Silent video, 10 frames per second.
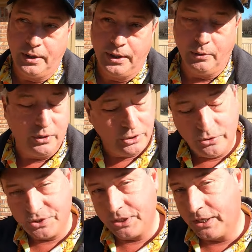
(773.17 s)
Now, we
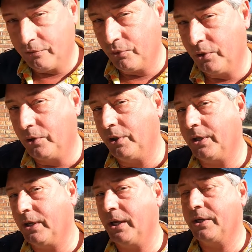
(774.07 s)
usually have real
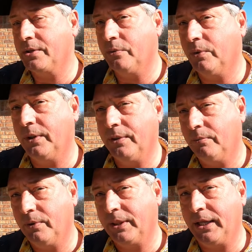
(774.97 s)
good connection with,
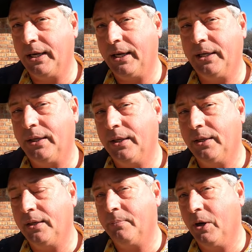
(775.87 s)
with that A T
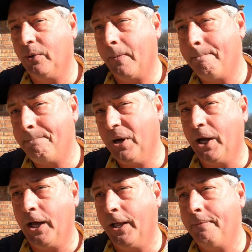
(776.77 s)
and T modem,
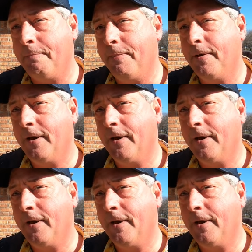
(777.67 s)
but